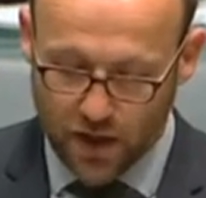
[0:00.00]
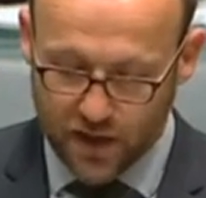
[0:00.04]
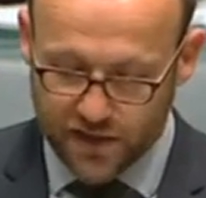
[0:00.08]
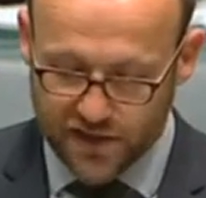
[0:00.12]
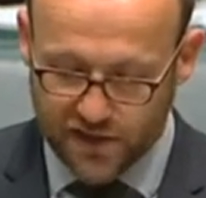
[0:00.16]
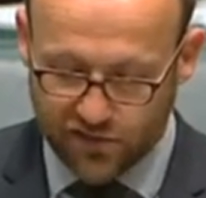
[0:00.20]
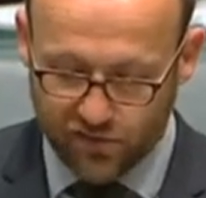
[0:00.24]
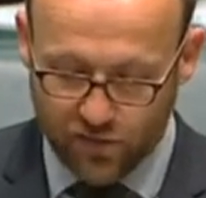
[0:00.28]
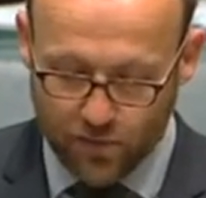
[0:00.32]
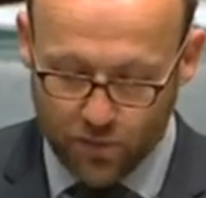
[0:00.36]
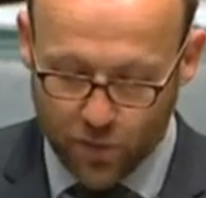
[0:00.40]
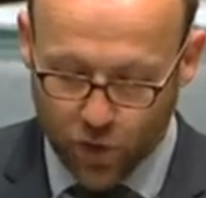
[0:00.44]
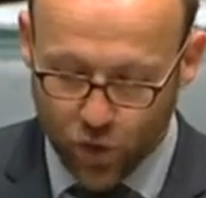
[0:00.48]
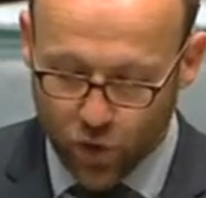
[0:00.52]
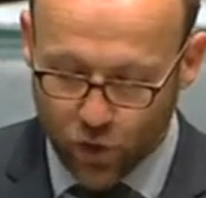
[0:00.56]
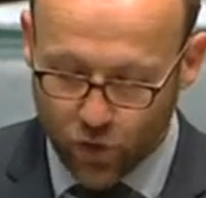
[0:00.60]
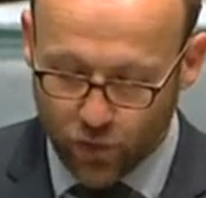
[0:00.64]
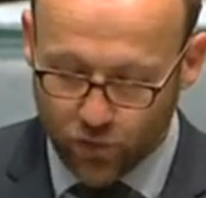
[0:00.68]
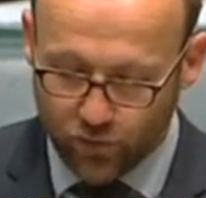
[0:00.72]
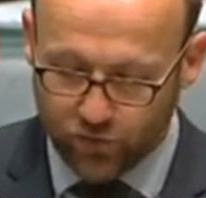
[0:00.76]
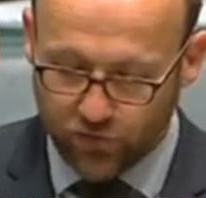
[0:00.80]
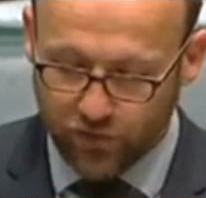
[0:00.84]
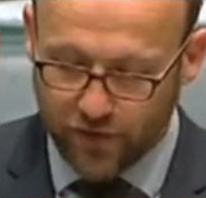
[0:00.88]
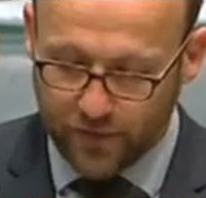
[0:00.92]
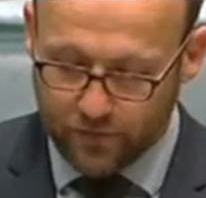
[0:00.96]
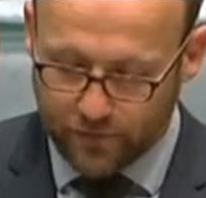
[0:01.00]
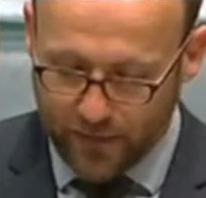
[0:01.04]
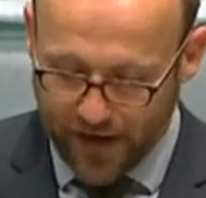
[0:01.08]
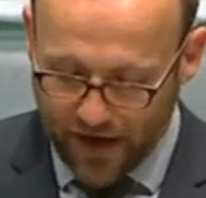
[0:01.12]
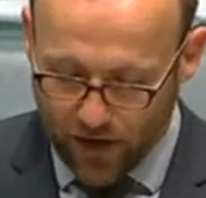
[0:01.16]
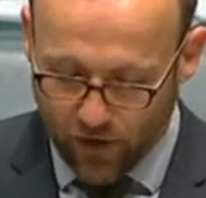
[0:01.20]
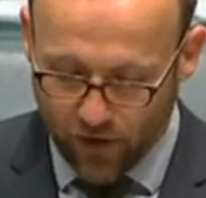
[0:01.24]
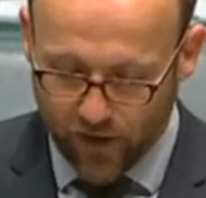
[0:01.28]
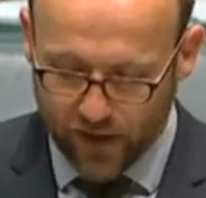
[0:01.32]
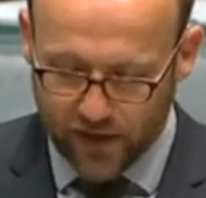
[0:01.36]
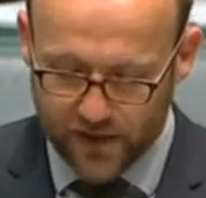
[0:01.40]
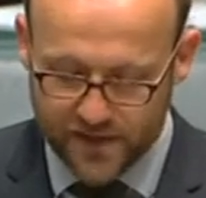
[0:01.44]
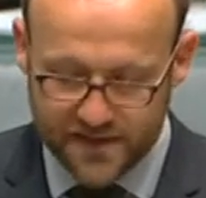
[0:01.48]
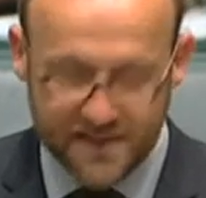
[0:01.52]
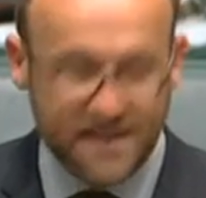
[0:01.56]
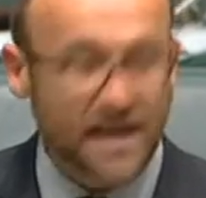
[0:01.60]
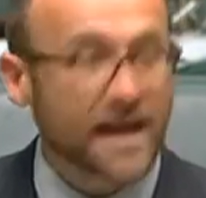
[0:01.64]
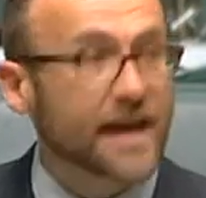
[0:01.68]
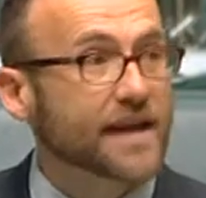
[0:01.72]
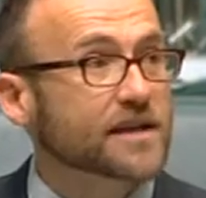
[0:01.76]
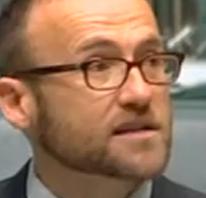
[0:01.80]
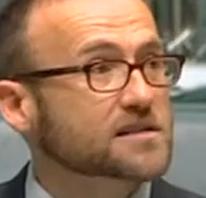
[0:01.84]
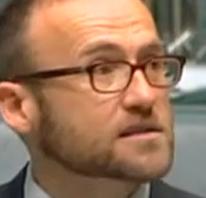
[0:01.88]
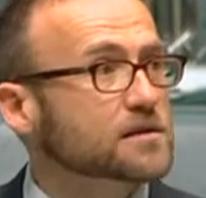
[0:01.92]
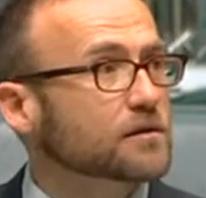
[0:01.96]
to remove barriers to
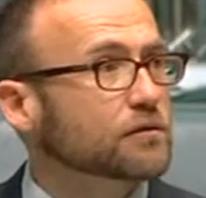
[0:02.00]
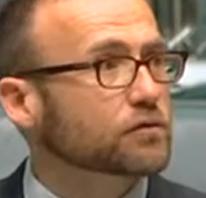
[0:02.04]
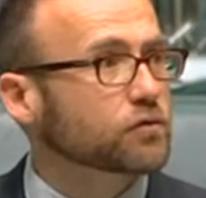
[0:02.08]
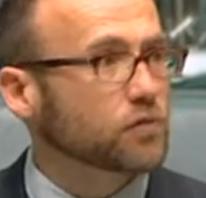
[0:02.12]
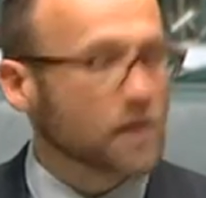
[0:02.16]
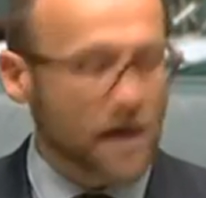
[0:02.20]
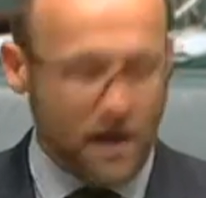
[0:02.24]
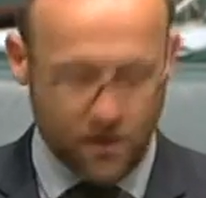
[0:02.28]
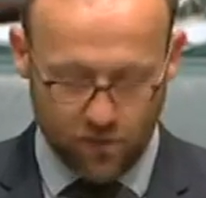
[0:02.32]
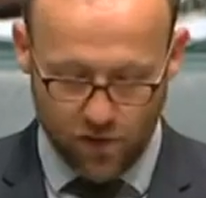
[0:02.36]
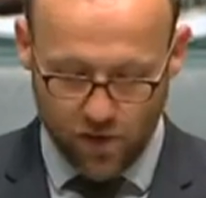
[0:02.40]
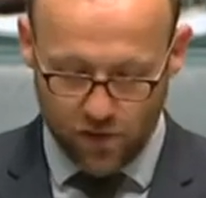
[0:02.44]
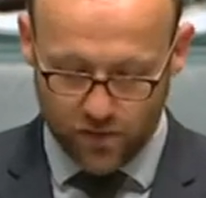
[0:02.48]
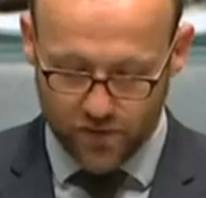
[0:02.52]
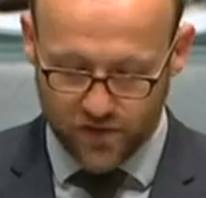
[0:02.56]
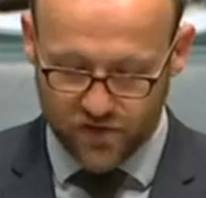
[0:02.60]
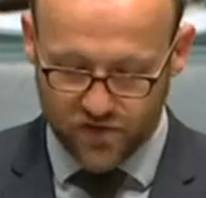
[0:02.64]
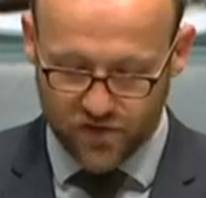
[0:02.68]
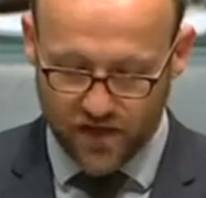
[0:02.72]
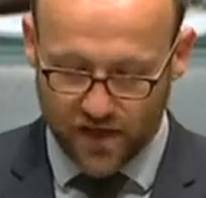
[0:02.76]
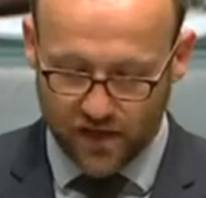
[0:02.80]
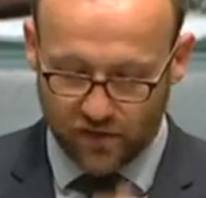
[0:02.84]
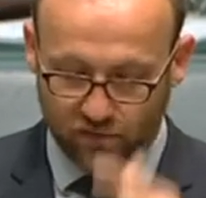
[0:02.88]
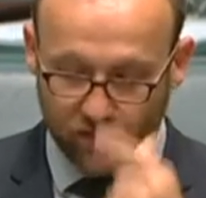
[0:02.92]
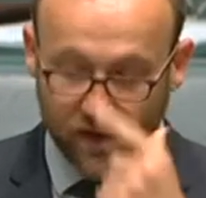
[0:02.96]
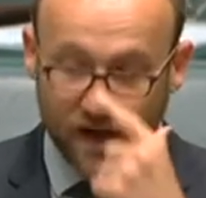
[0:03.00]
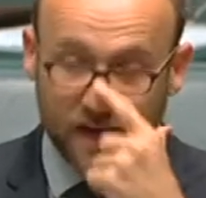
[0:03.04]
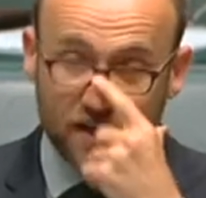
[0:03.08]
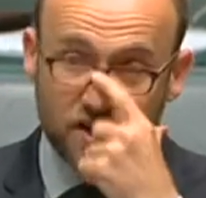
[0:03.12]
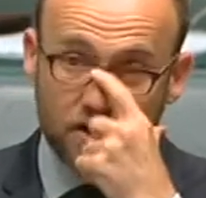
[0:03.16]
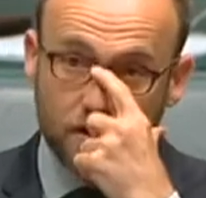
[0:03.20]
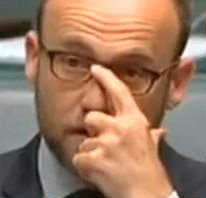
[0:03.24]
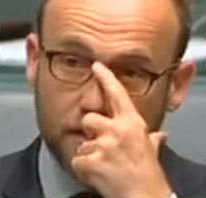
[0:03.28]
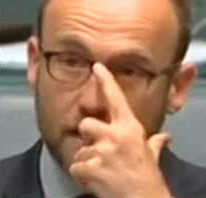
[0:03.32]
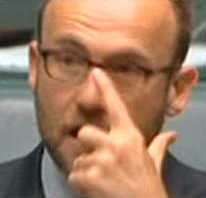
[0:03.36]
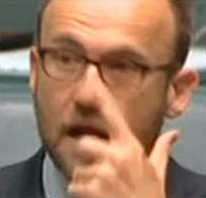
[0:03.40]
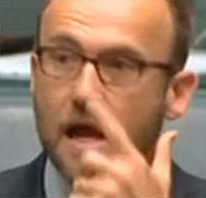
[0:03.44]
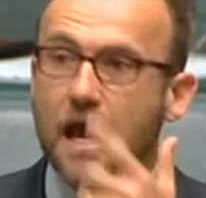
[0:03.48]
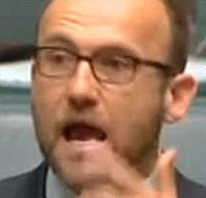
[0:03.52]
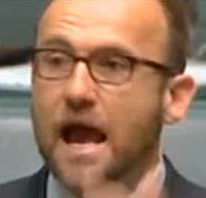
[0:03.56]
exit for our oldest generation